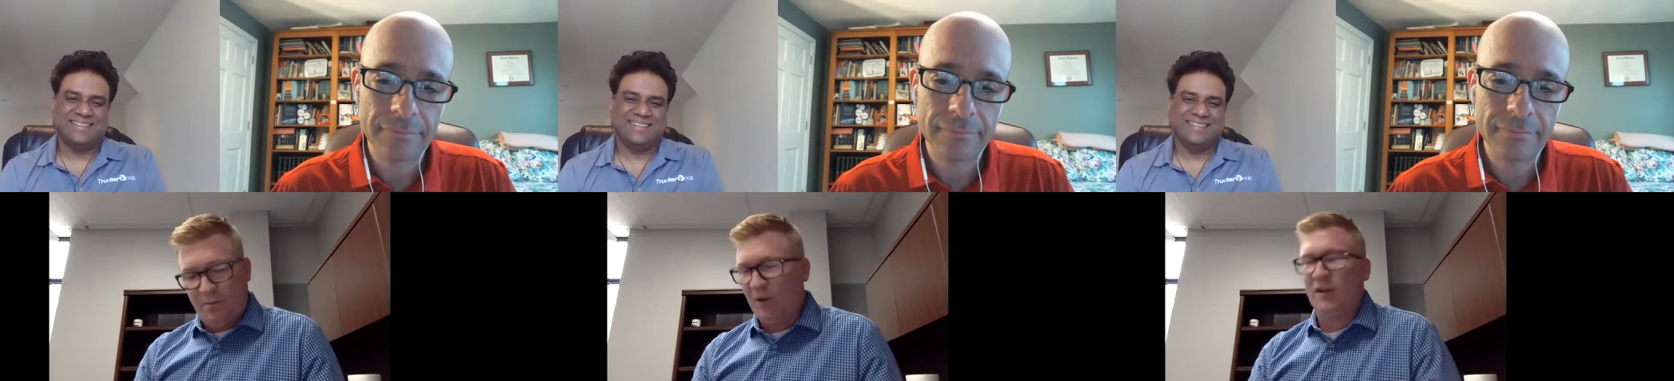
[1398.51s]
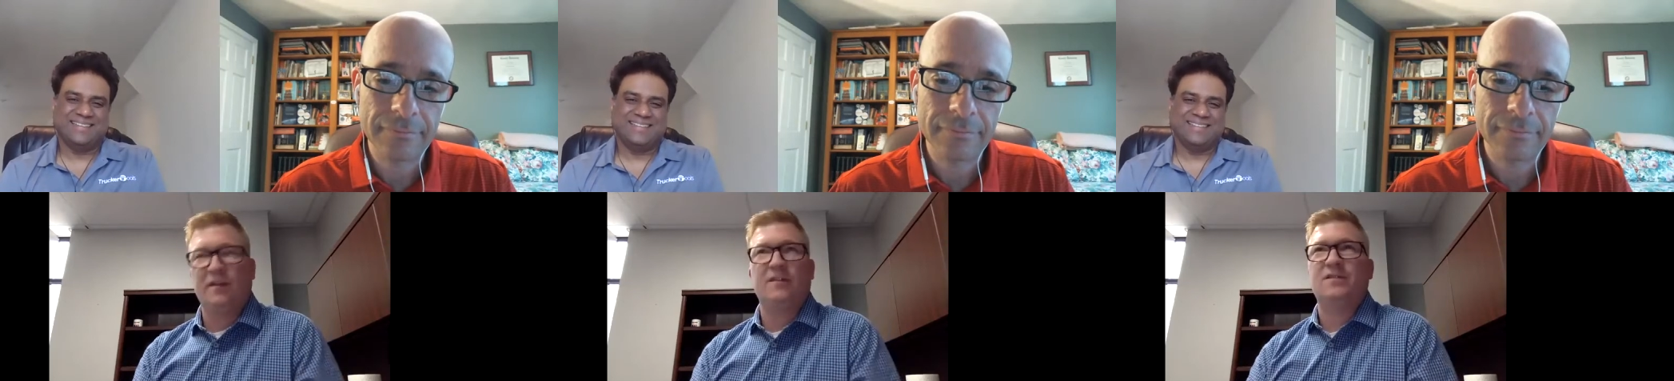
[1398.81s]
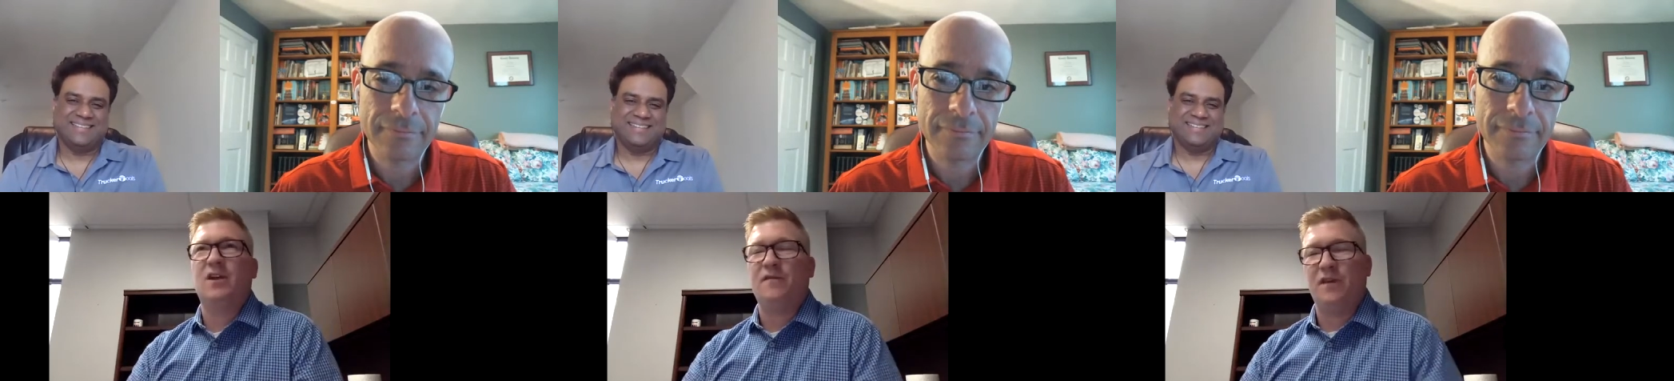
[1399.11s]
Speaker 1: building
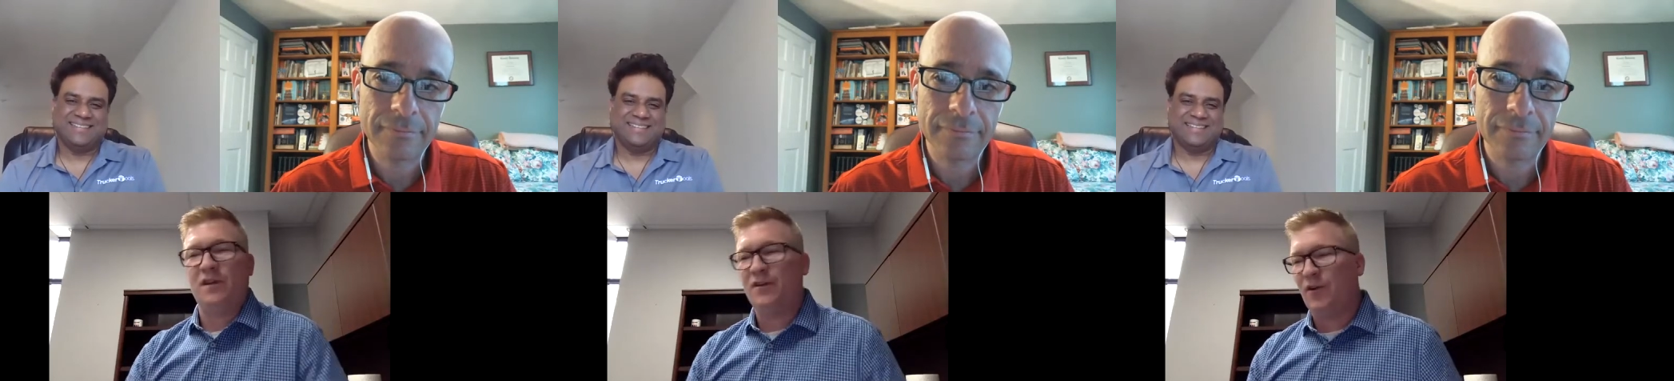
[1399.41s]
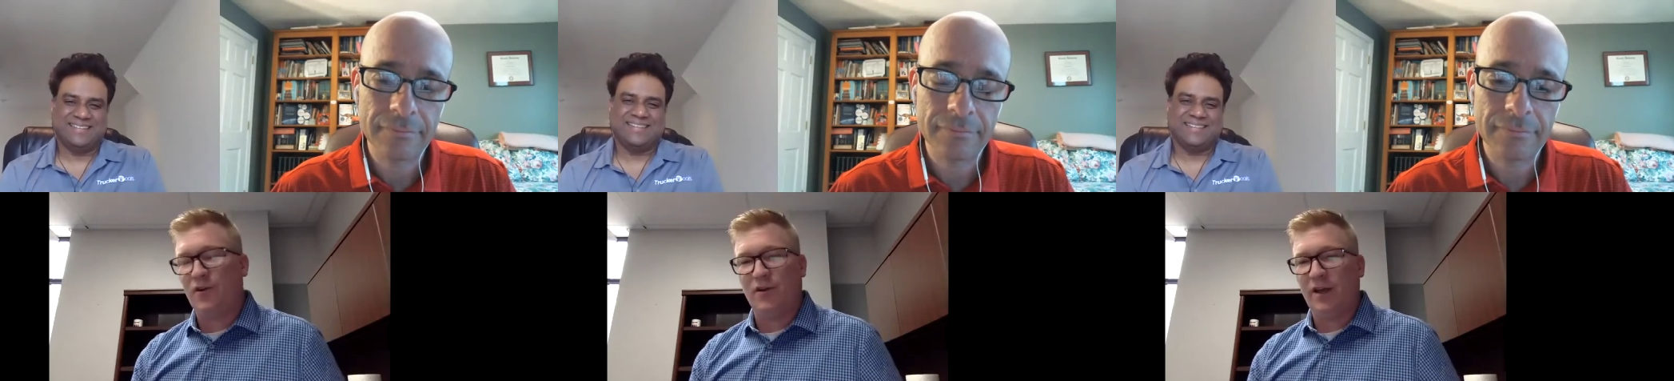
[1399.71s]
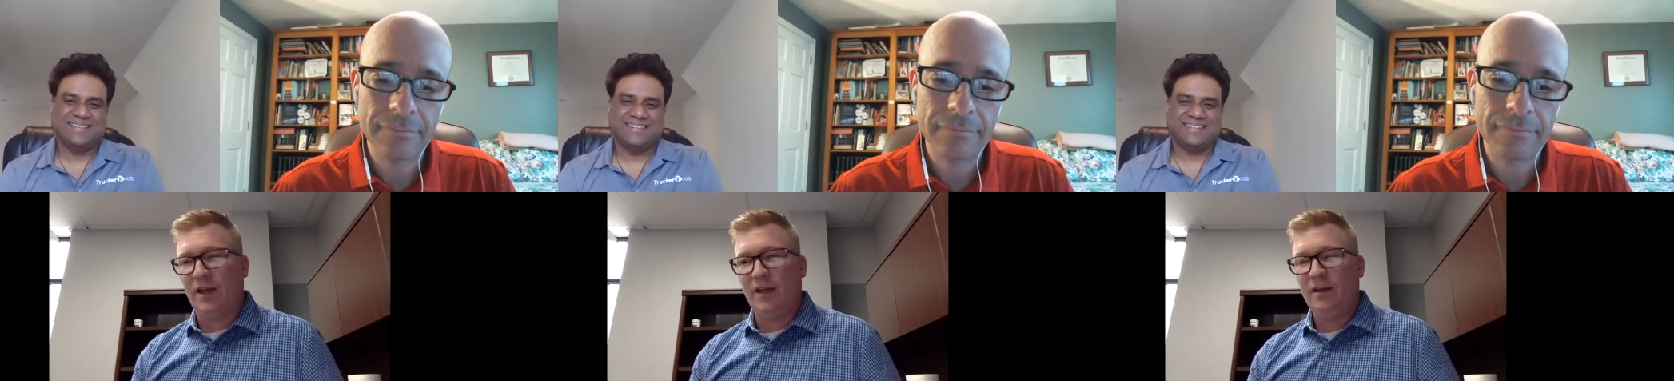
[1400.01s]
this stuff
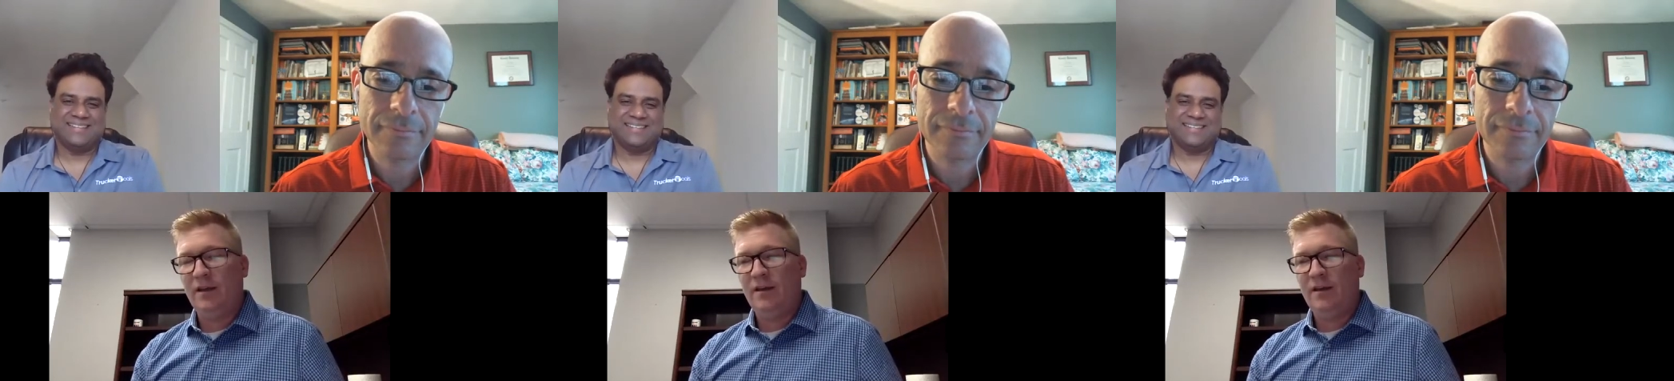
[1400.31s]
internally